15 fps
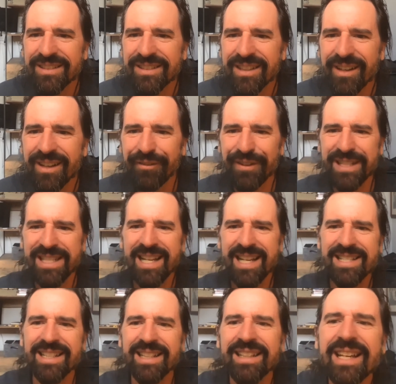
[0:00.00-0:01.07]
Oh,
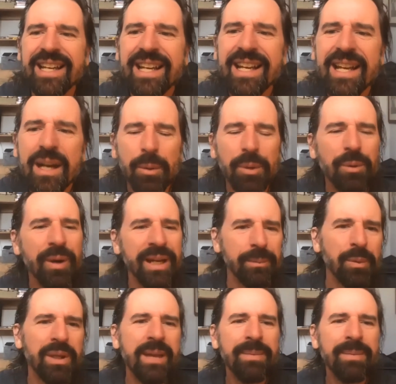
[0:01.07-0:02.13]
fantastic. Well, great.
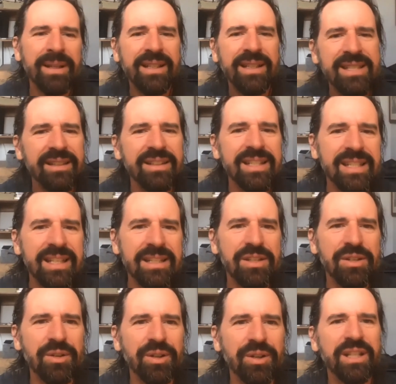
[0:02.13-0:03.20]
Well, let's get
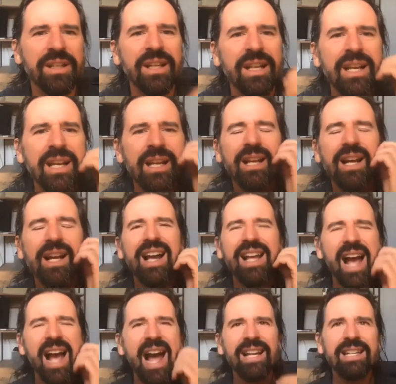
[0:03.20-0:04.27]
started.
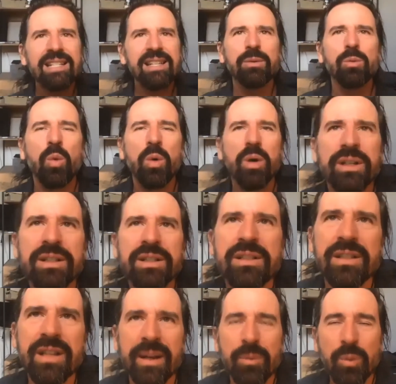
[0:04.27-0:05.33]
I guess I want
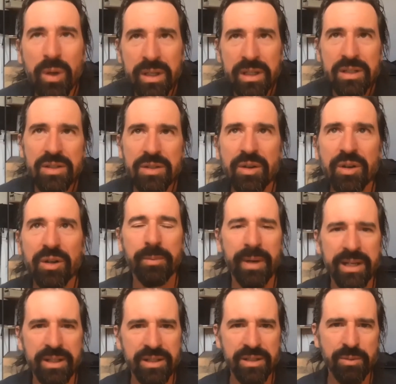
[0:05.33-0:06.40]
to start
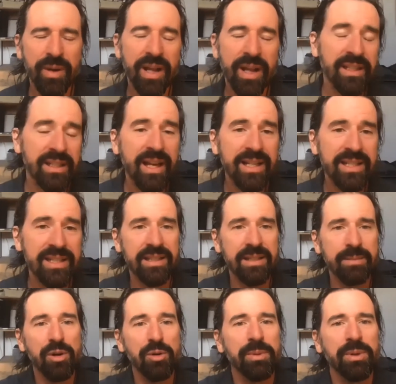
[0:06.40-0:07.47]
by just recognizing the
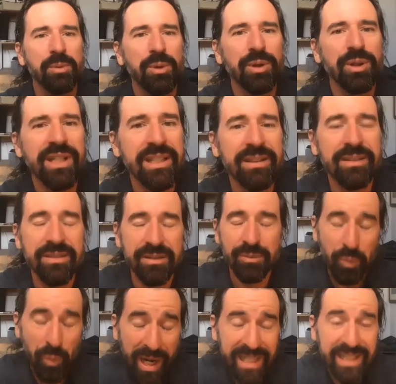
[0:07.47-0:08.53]
moment we're in
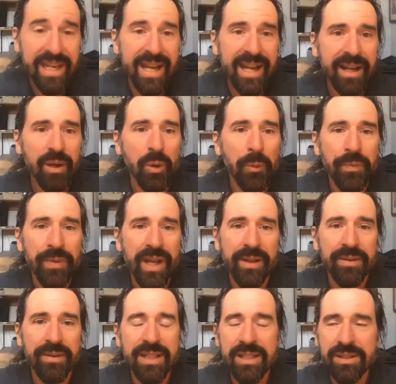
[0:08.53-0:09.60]
right now.
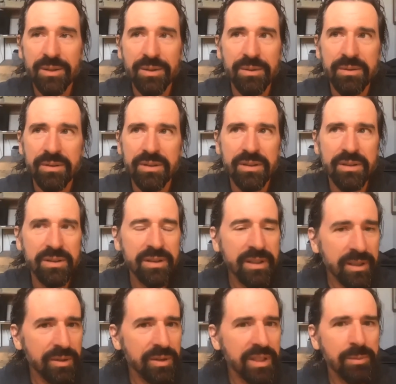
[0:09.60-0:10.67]
These are
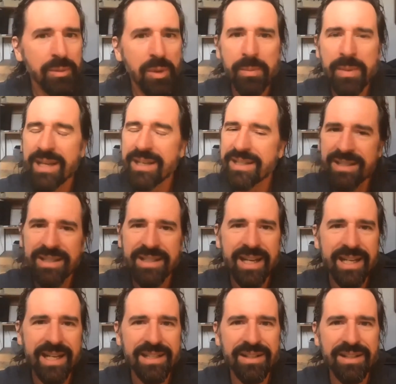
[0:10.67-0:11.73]
clearly momentous
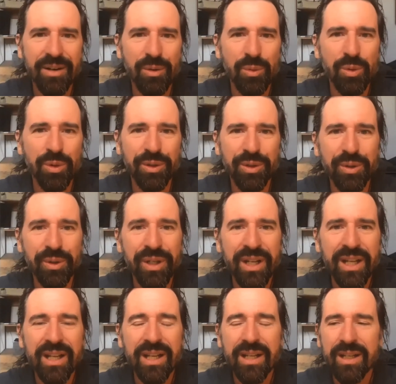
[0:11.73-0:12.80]
days in our world,
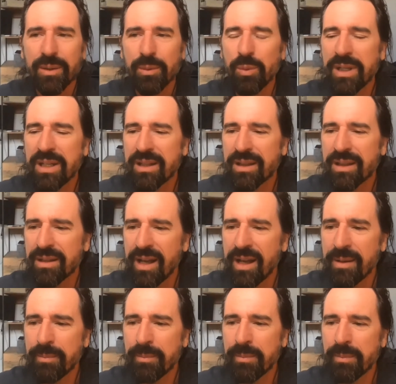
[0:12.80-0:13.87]
with
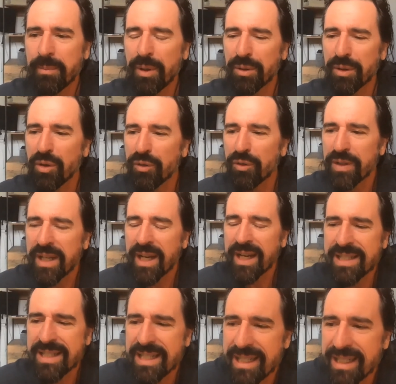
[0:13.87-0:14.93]
both
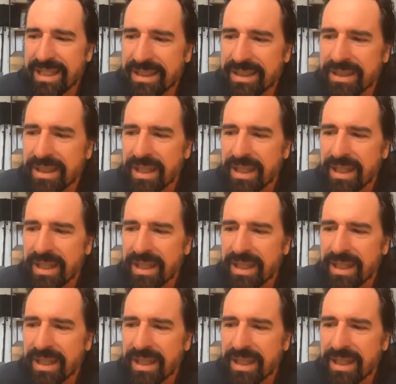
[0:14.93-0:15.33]
COVID-19